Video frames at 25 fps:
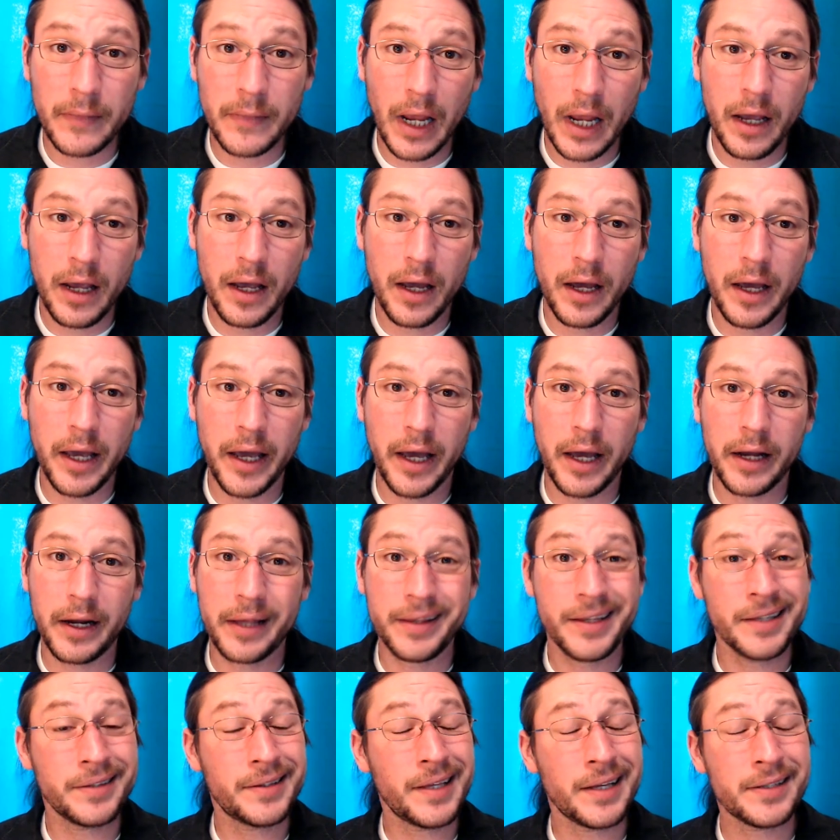And I
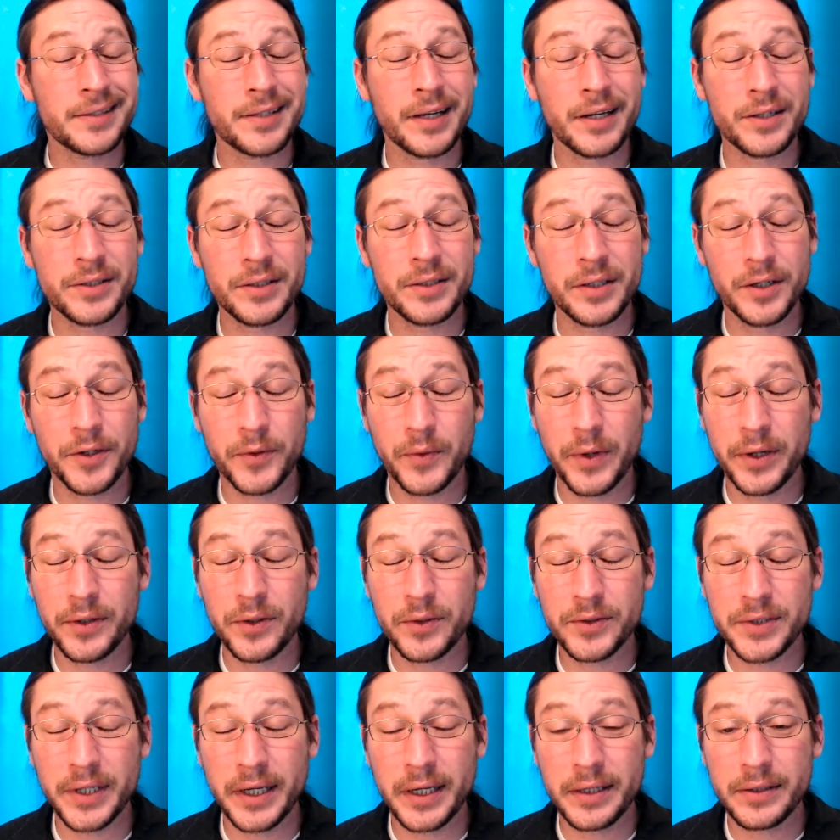think that's actually a great
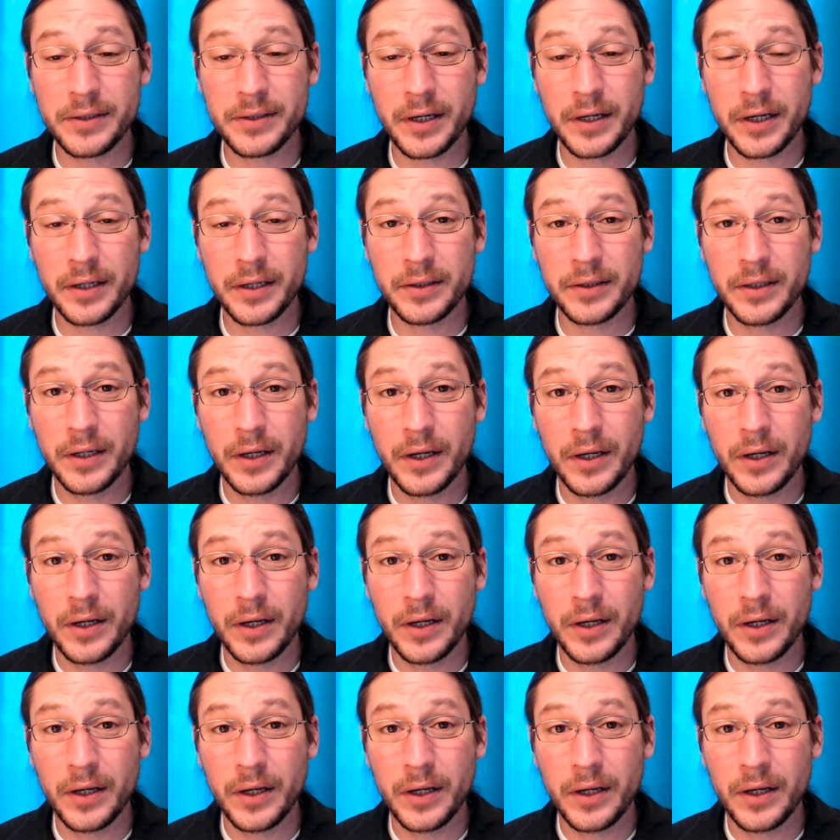note to end on.